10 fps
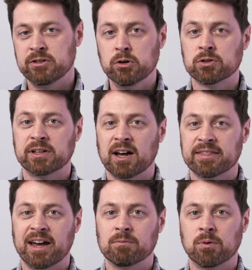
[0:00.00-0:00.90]
usually
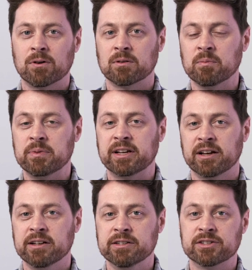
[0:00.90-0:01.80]
not that important
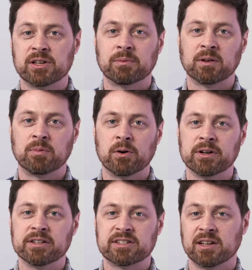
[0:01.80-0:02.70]
because some
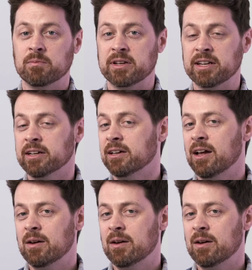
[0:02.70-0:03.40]
components can be